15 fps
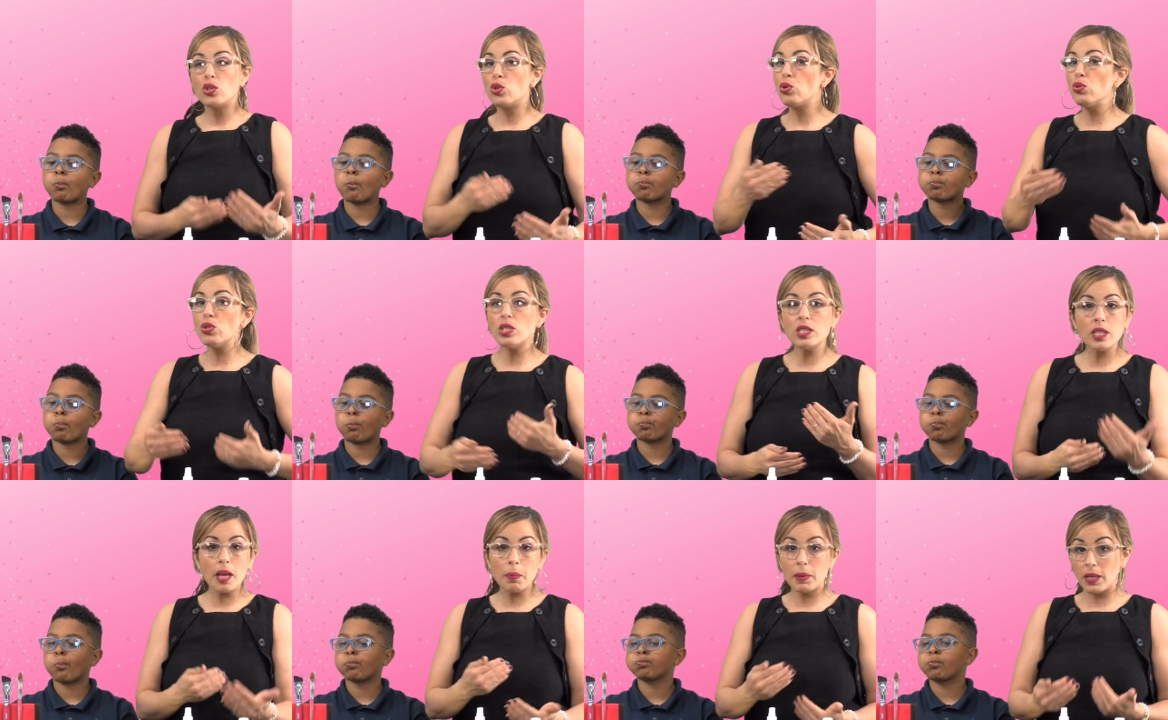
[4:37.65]

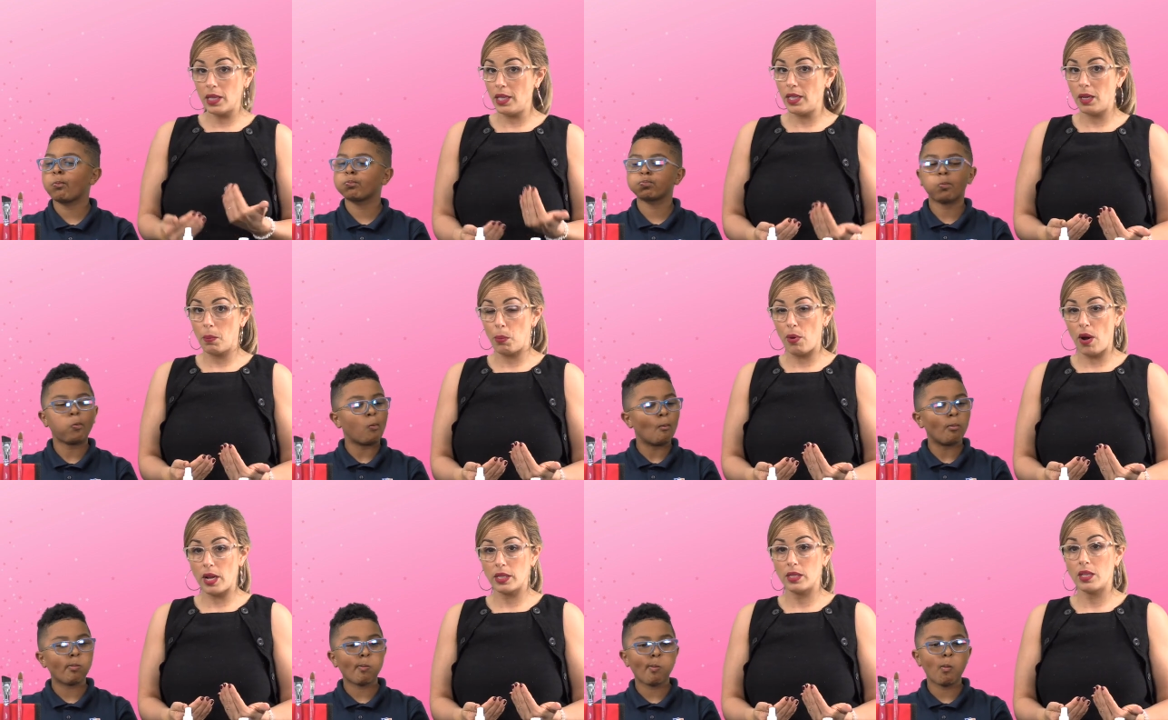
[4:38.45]
Speaker 1: 2-step cleaning
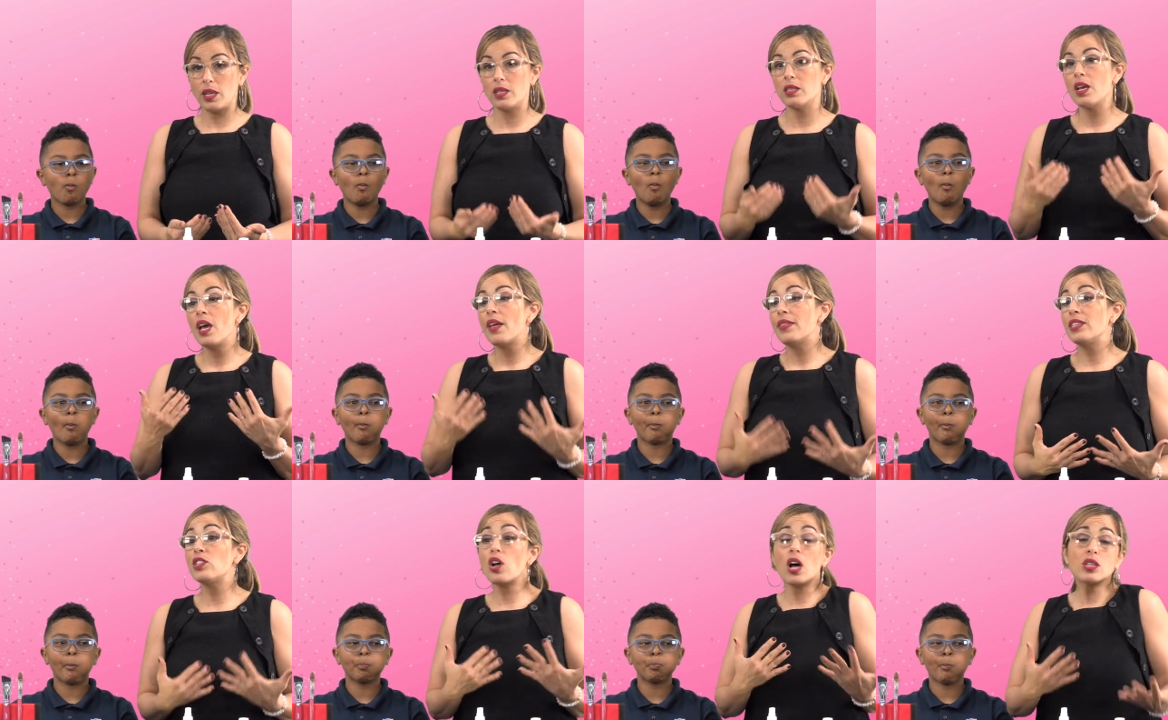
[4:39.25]
process
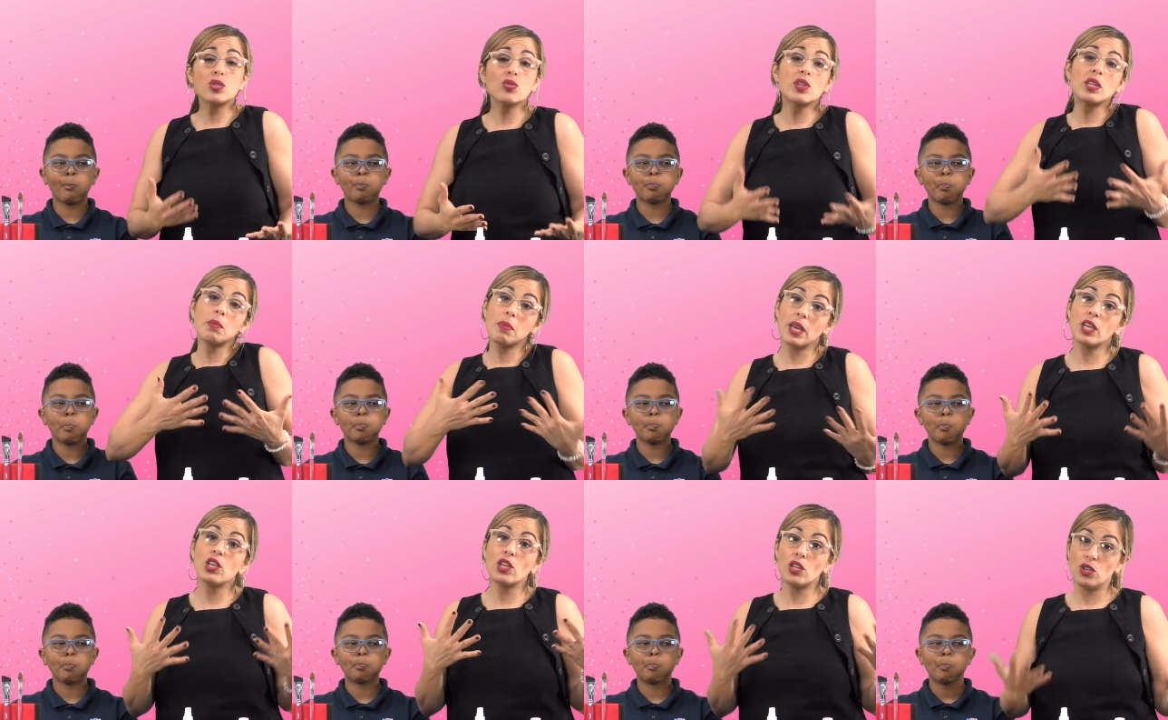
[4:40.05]
that's also going to
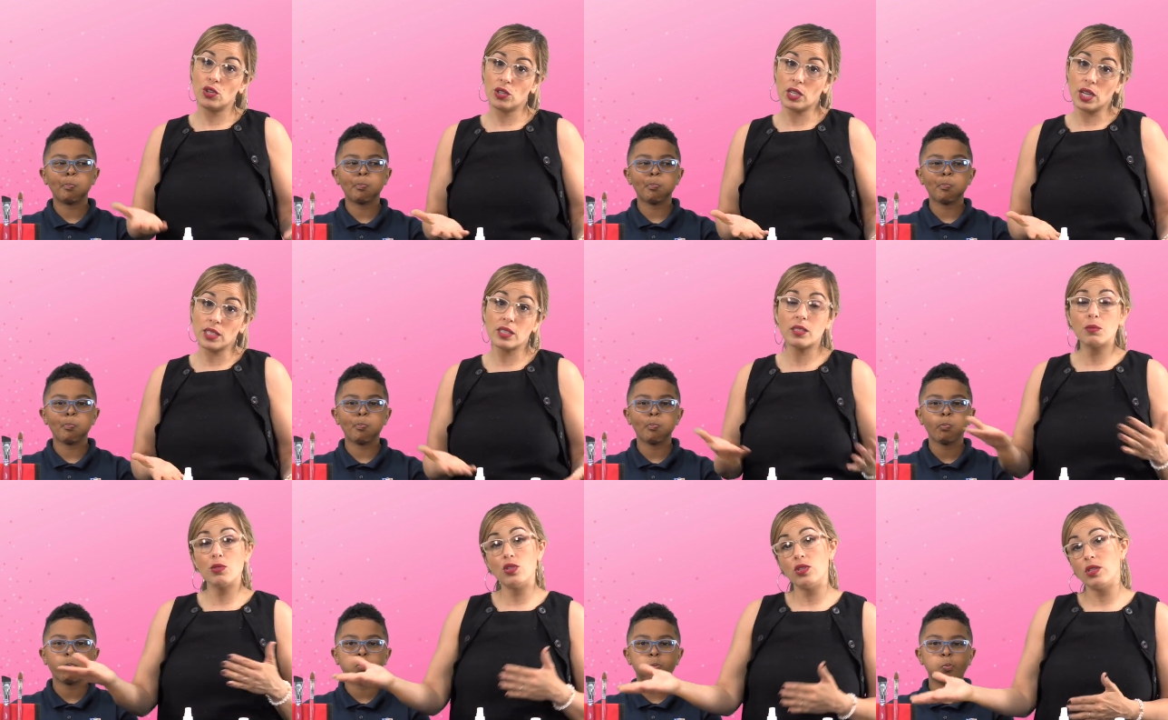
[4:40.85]
make your
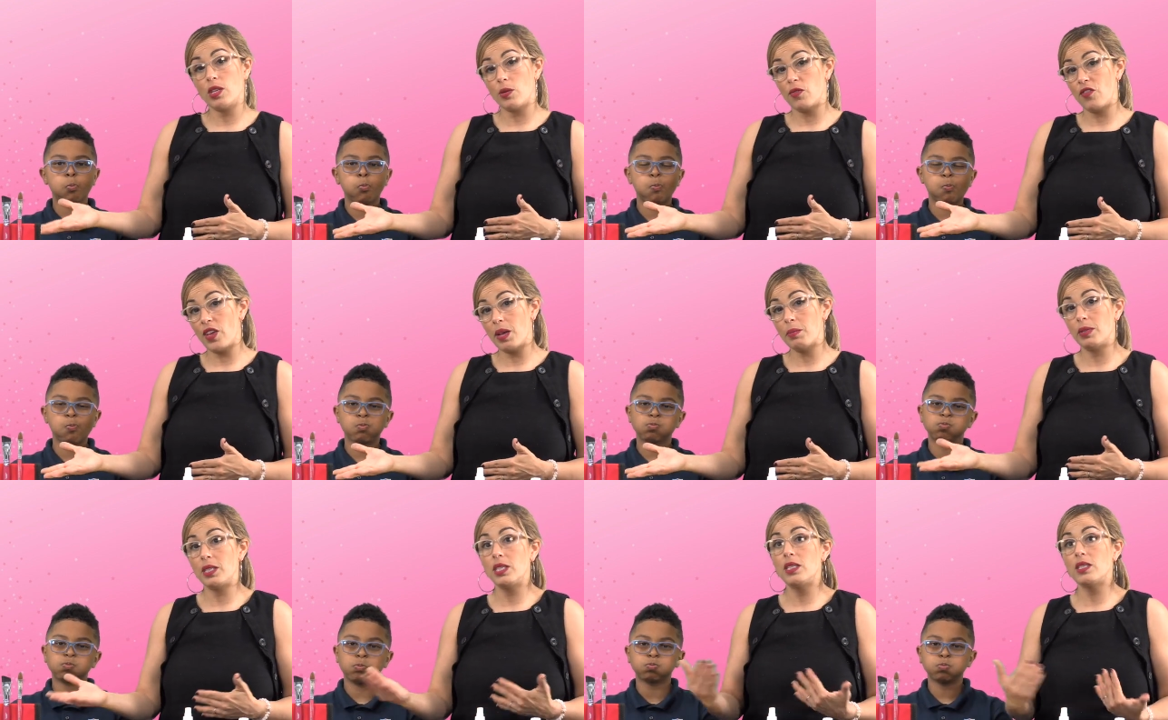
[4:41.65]
customers, their
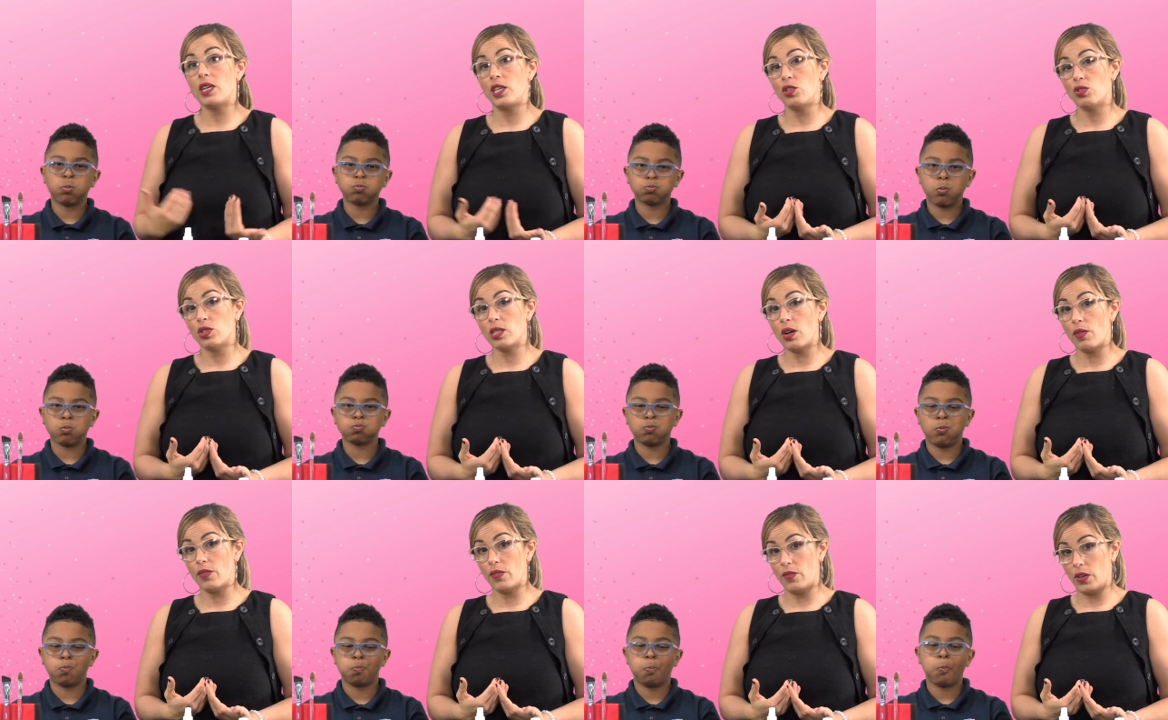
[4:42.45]
families, and
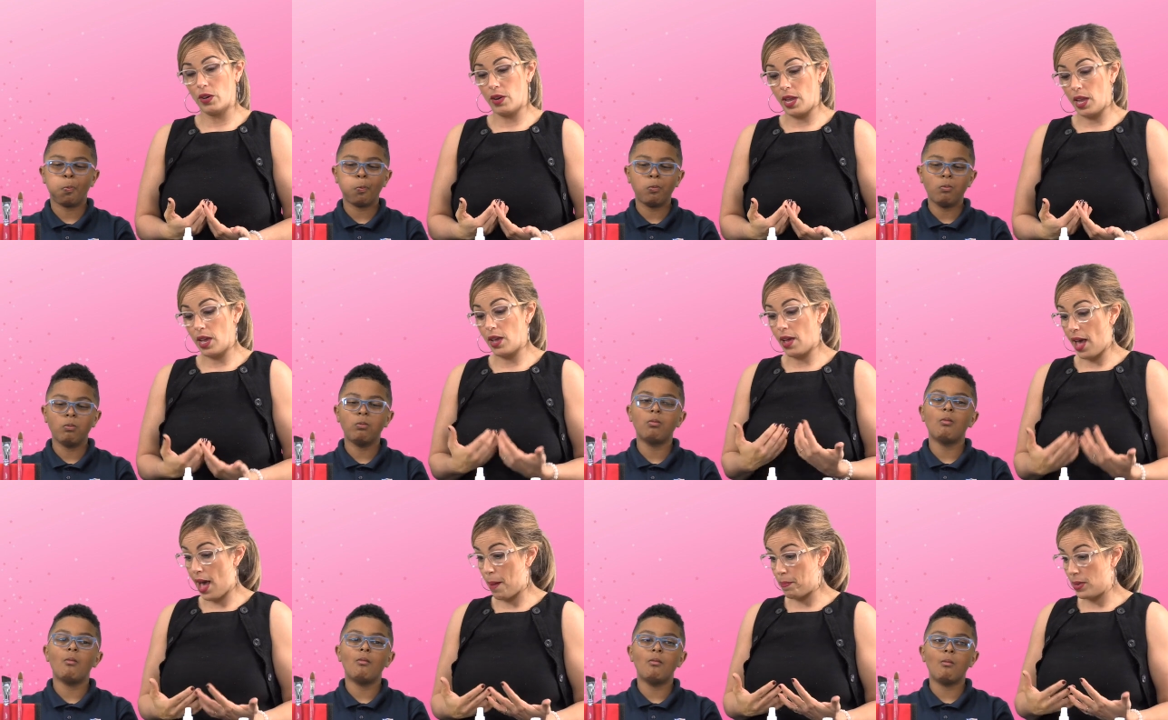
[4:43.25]
yourself very
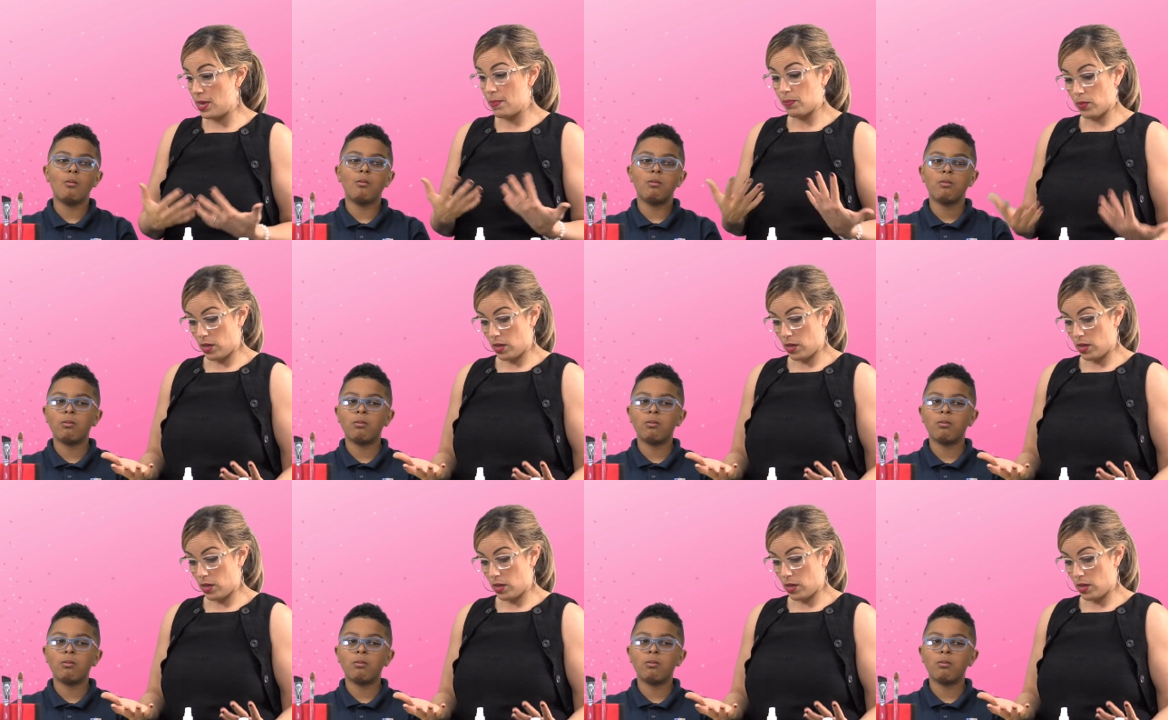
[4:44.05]
happy.